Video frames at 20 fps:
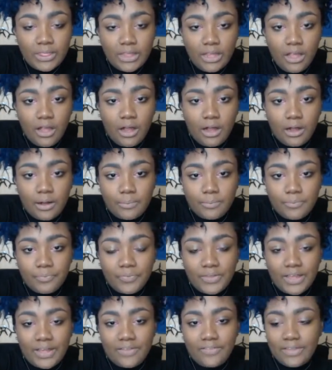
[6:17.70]

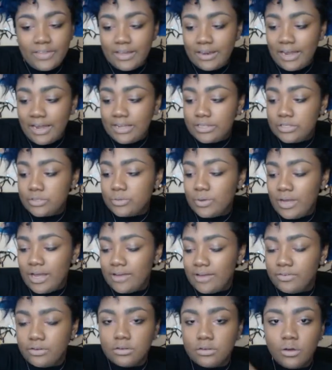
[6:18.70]
And then I do
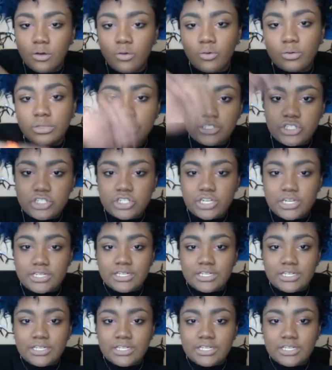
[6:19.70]
have, holy shit,